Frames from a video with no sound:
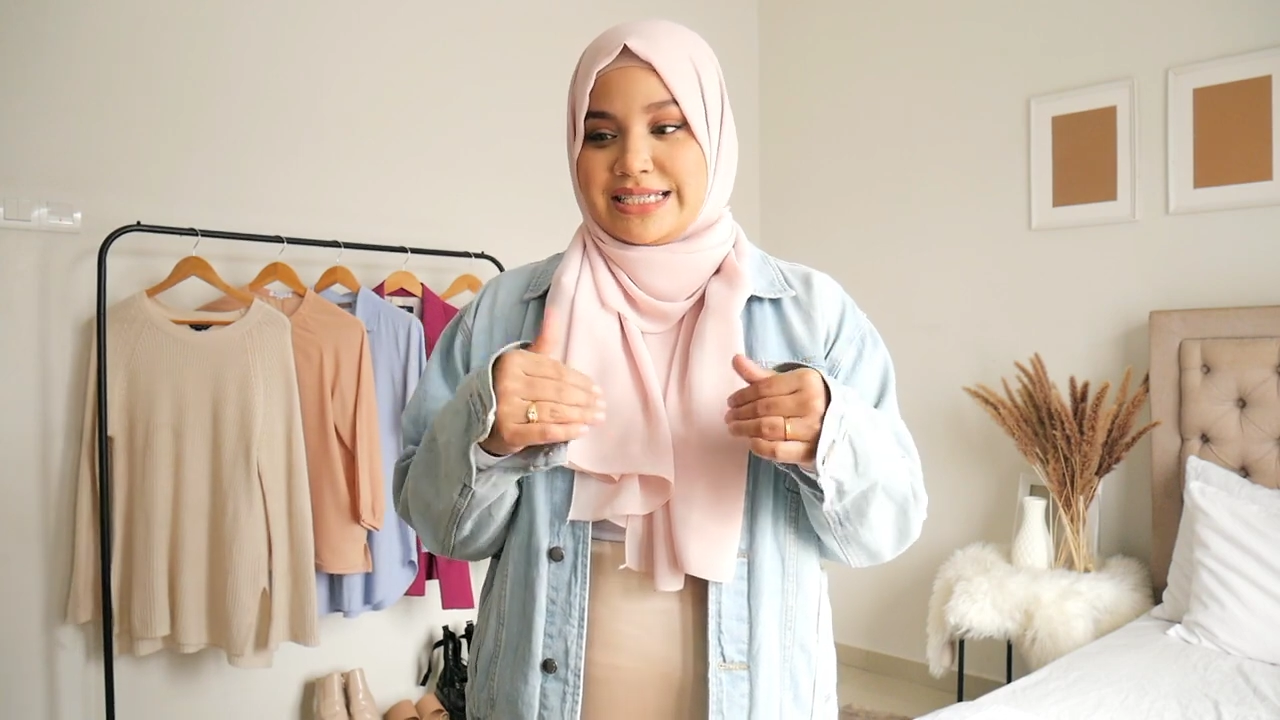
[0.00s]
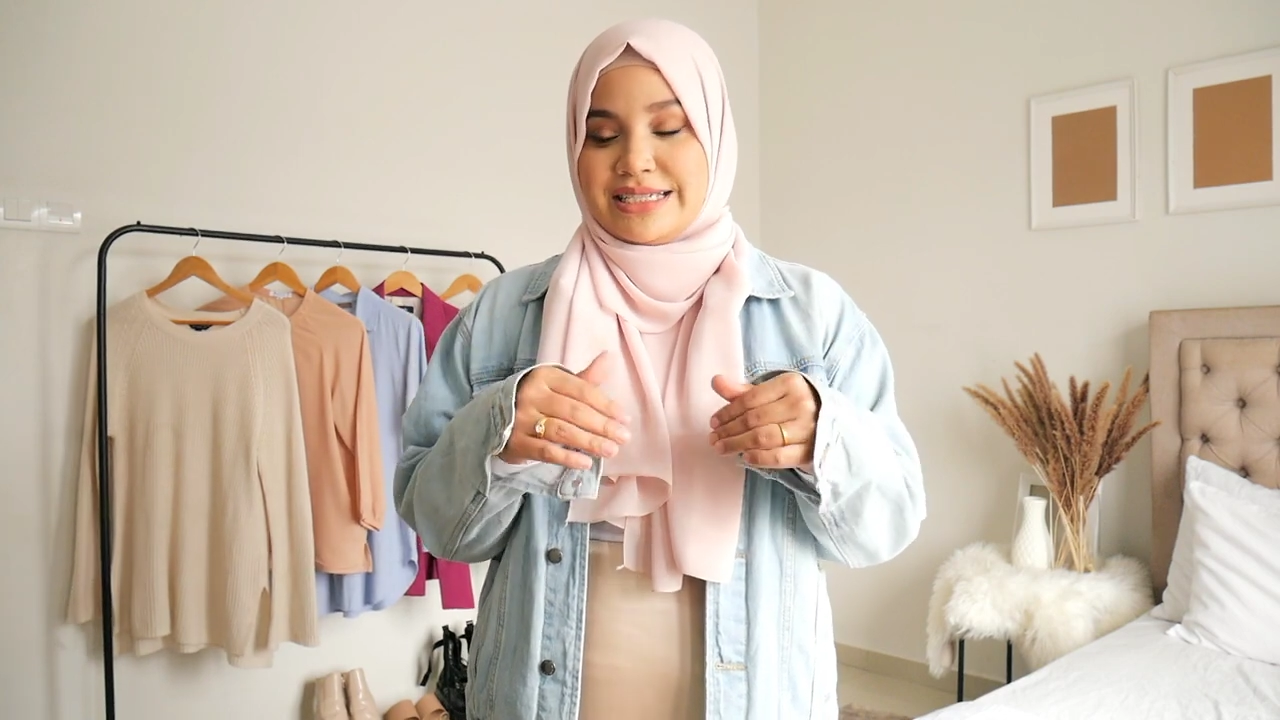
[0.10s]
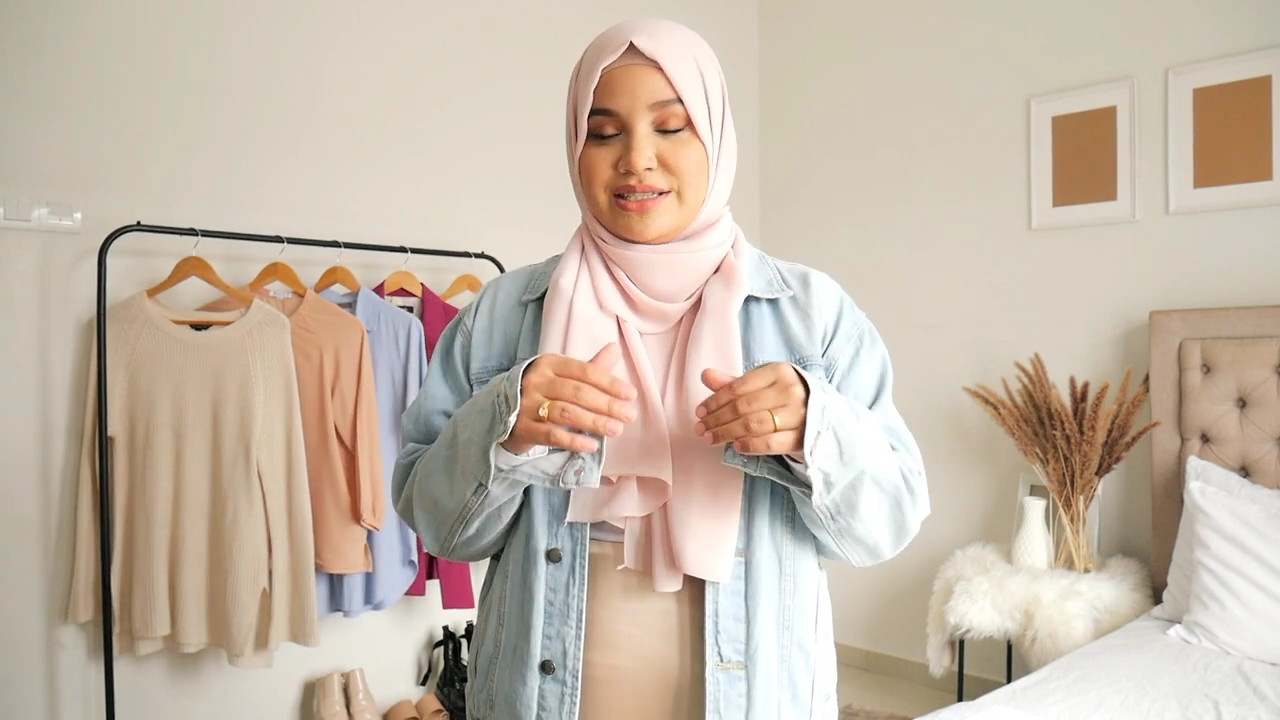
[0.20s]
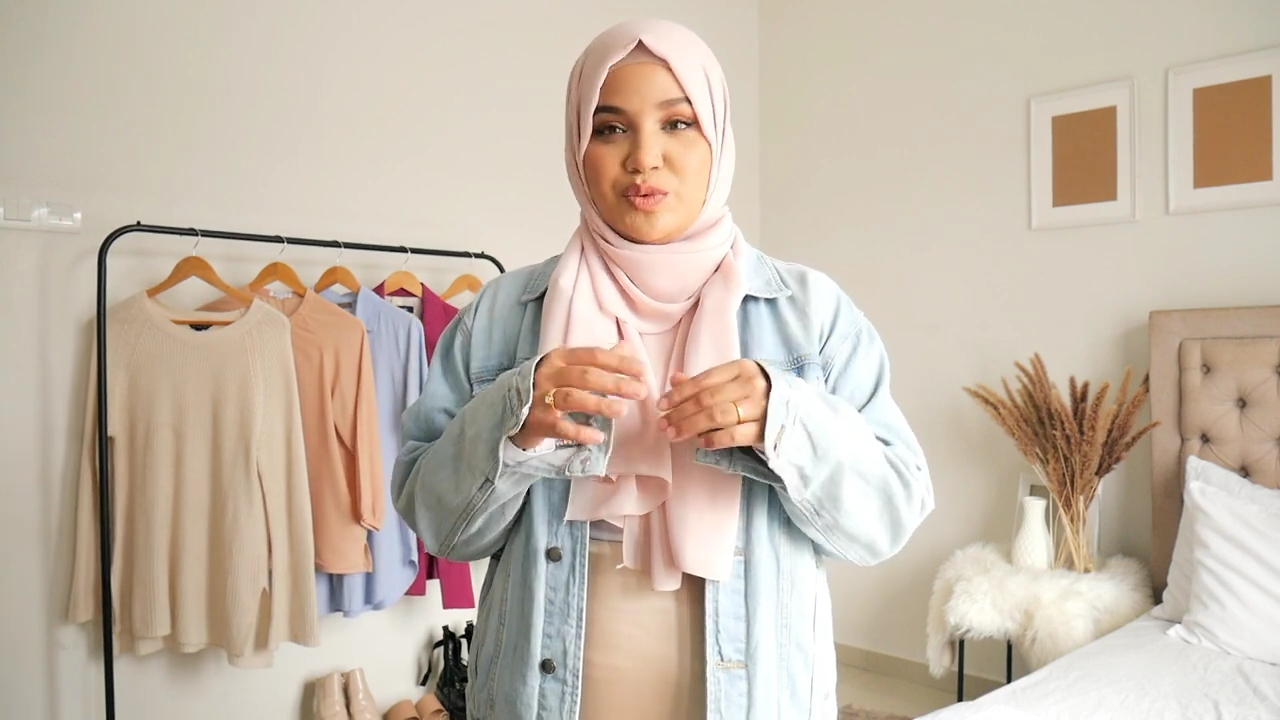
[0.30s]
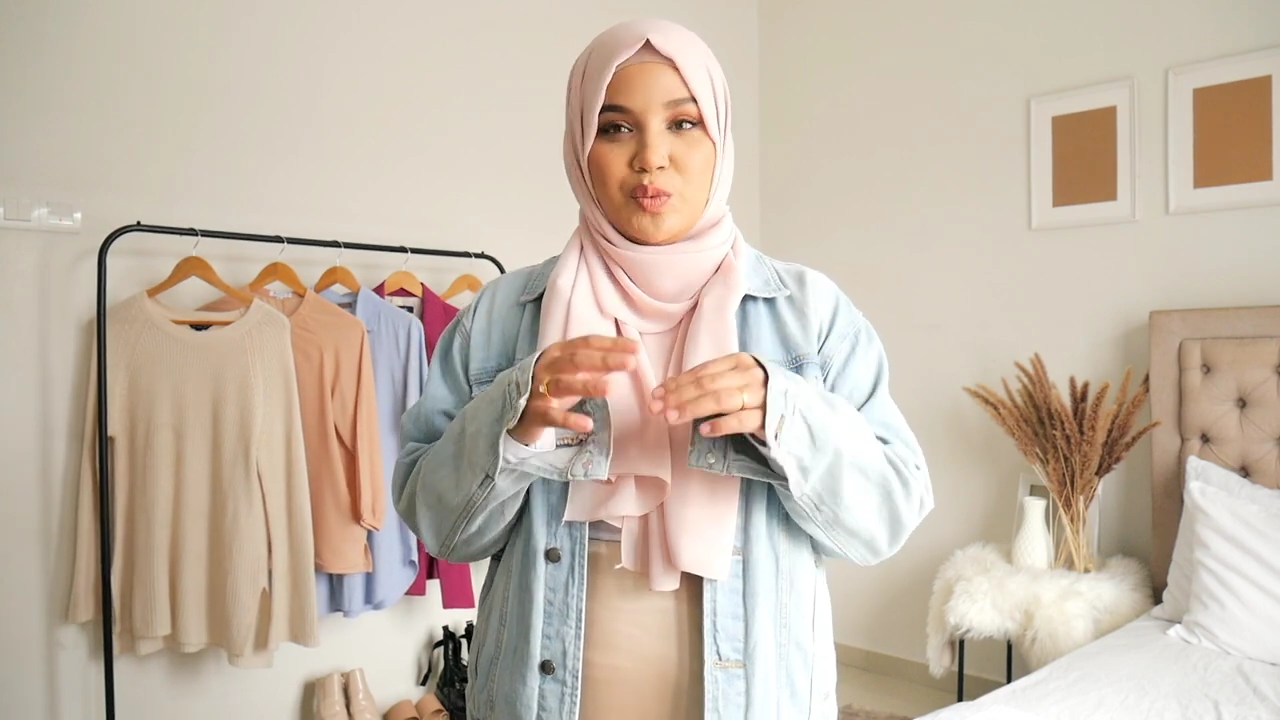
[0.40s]

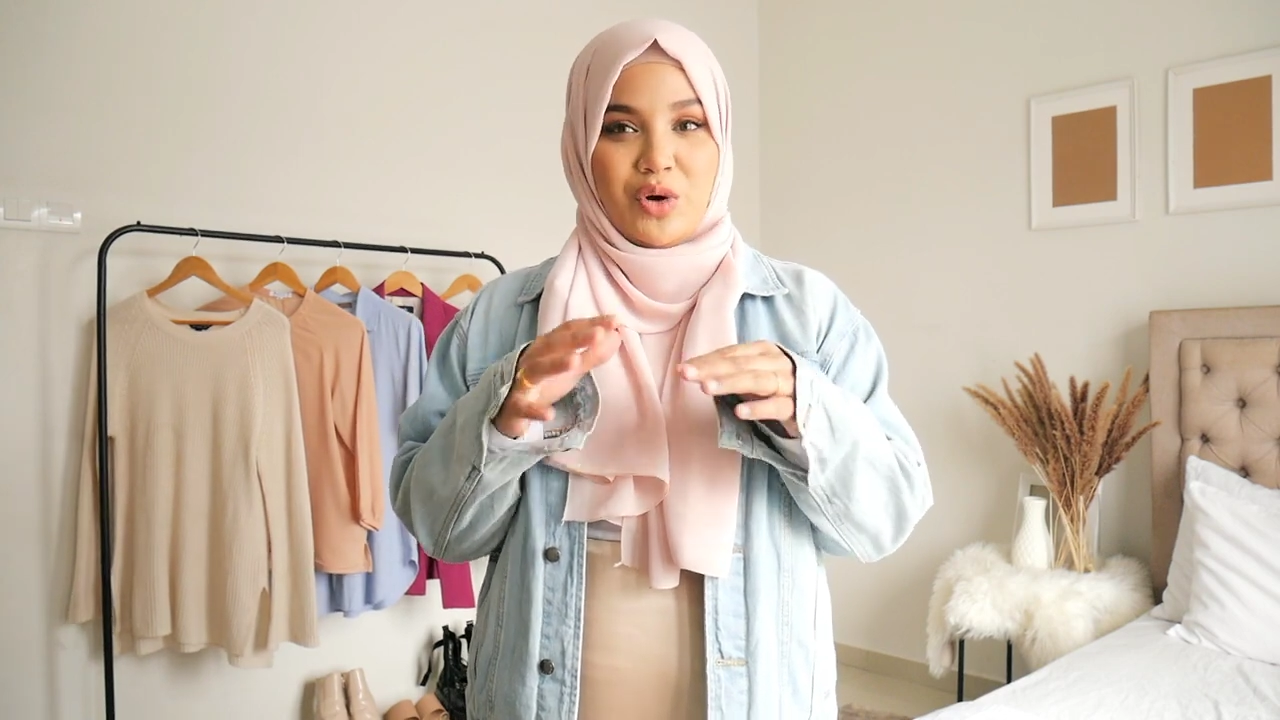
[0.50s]
just